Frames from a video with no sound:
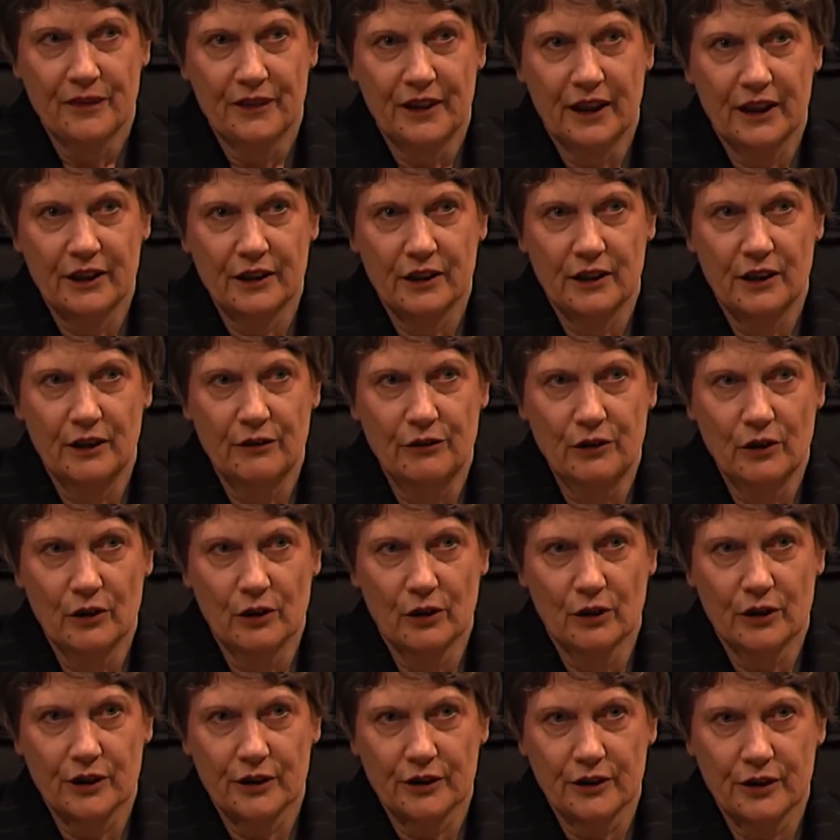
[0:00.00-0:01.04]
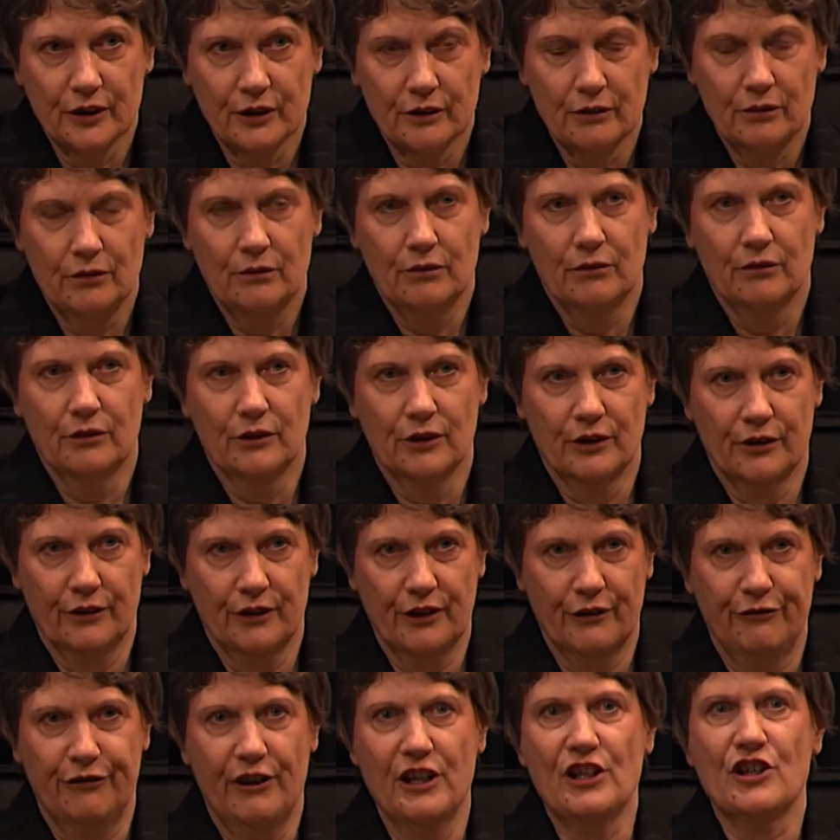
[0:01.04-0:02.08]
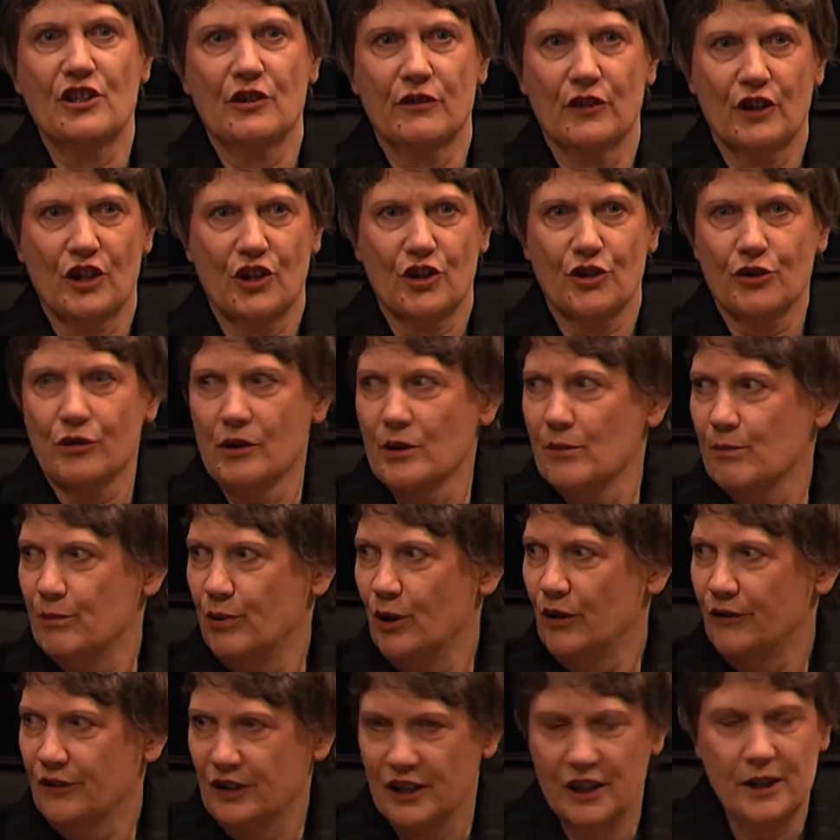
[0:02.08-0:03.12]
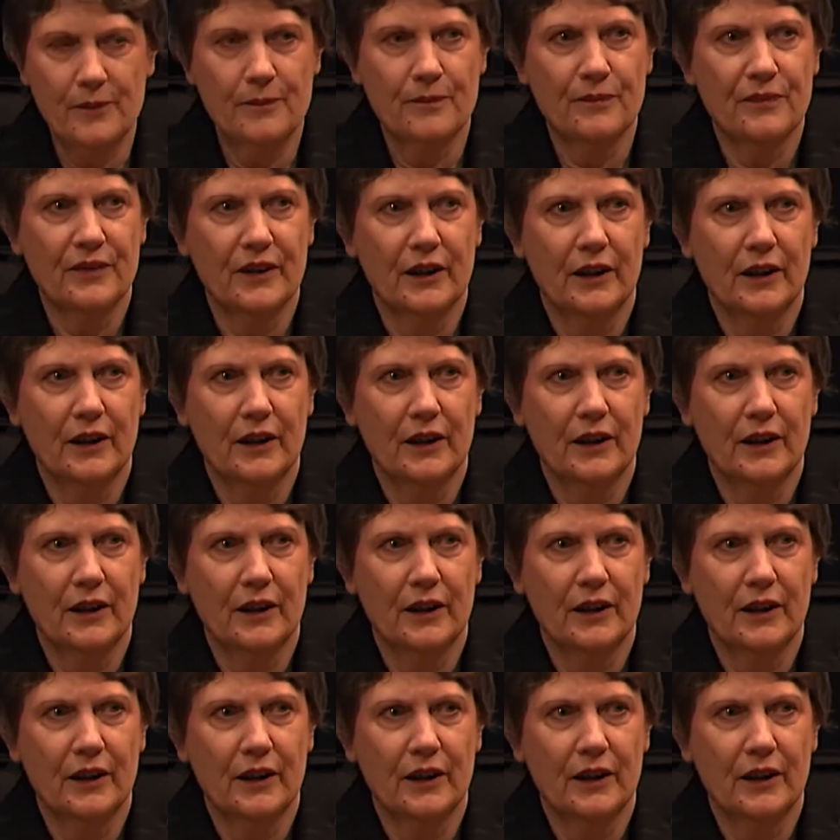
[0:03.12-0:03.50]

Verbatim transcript: that if you look at the, the, the face of extreme poverty,